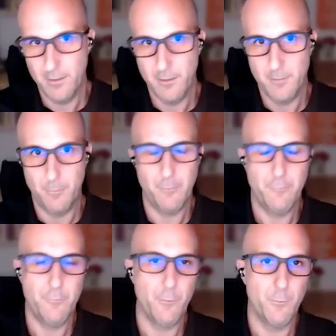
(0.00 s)

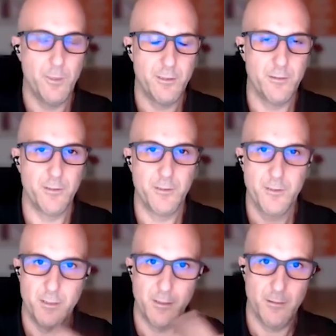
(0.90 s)
powerful
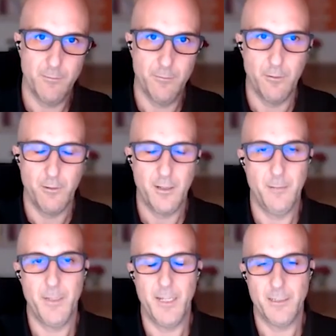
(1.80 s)
questions for
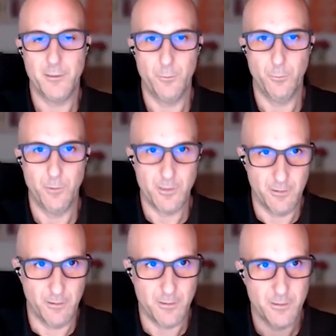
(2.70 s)
helping us to
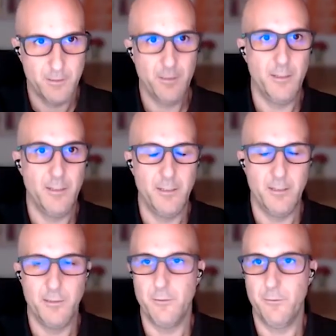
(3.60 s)
research in
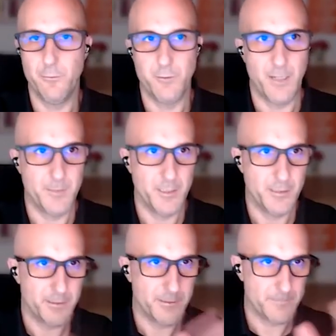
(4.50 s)
each of those subjects.